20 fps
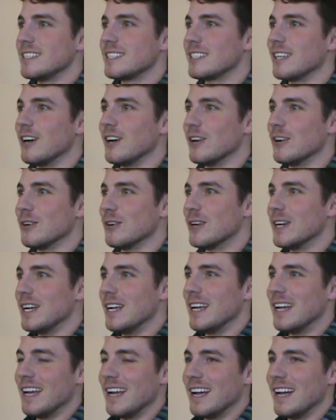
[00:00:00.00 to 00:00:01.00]
So
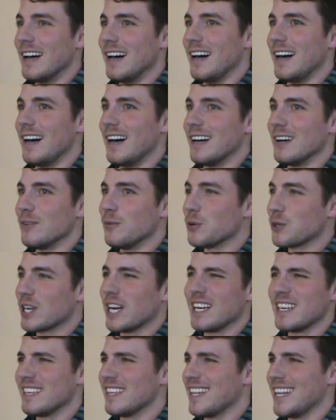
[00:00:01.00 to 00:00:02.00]
uh, we were
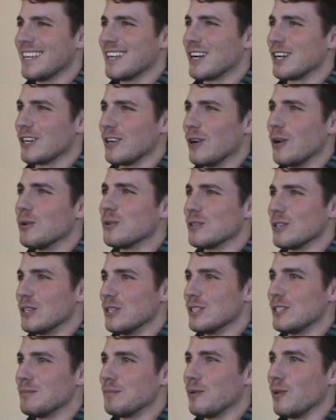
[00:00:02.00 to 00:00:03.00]
kind of like on our own
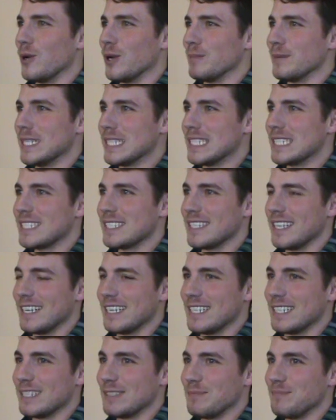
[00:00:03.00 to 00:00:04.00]
little deployments.
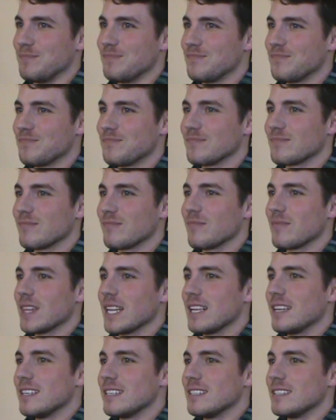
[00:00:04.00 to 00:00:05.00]
Um,
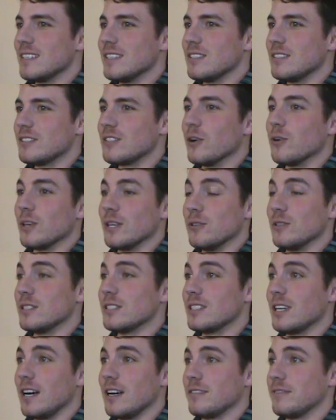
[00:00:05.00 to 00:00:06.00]
so it
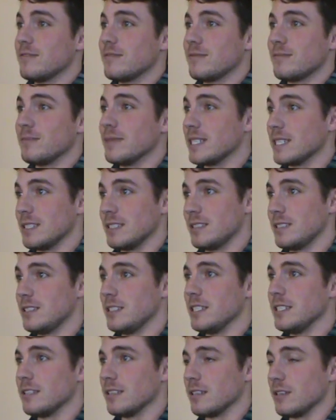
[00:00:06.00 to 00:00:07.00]
was tough
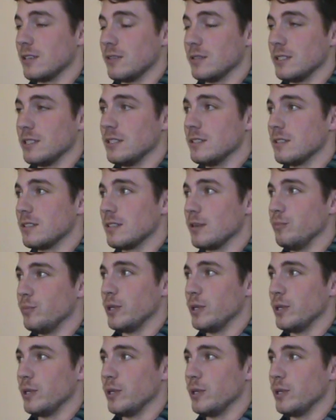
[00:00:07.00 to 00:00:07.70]
because she couldn't always use the